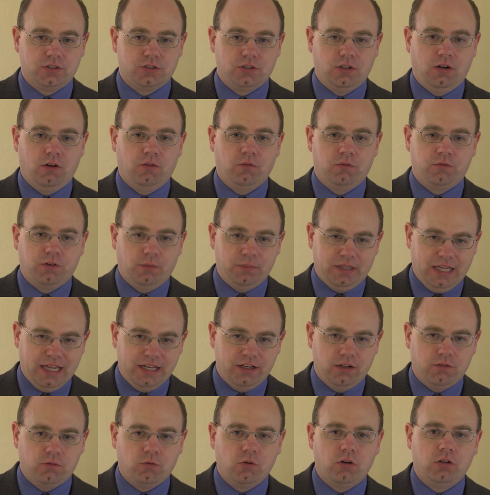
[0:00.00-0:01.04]
So from the
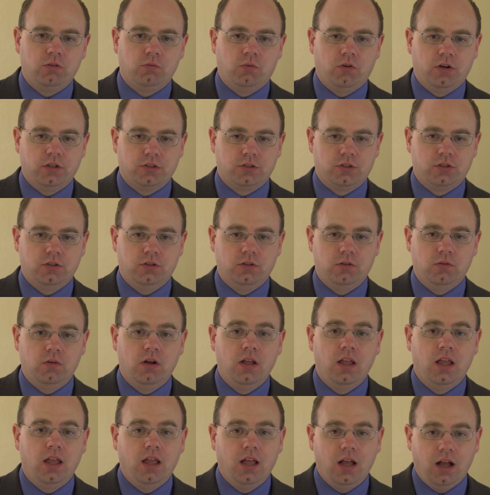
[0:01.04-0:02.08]
end of World War II
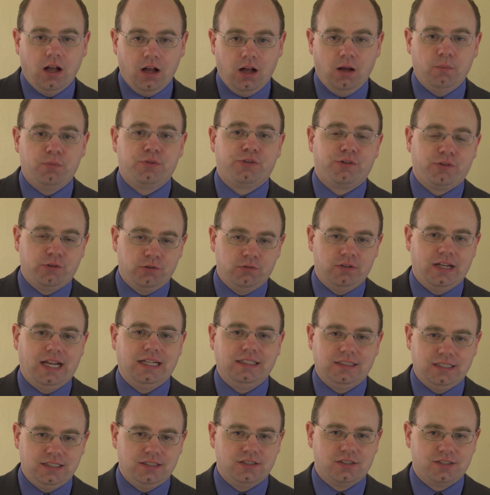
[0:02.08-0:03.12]
up through
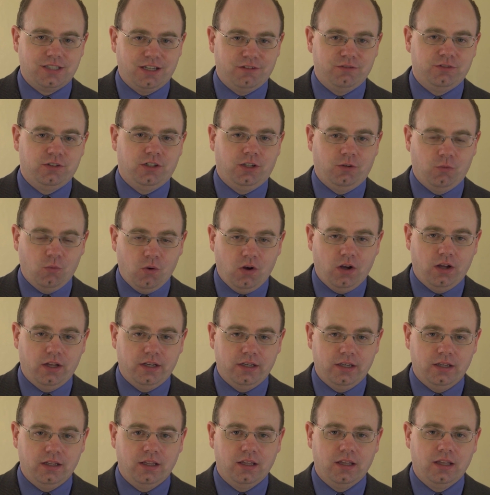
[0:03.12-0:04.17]

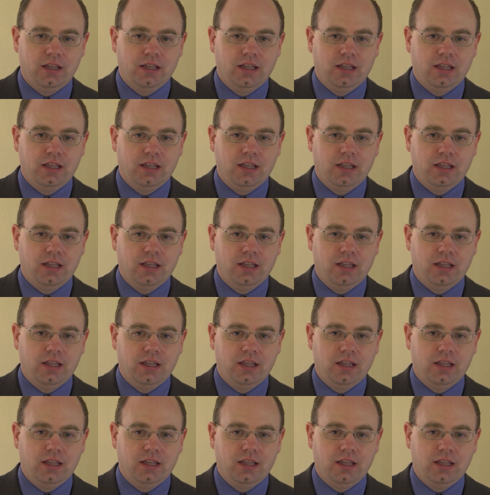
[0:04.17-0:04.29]
1971,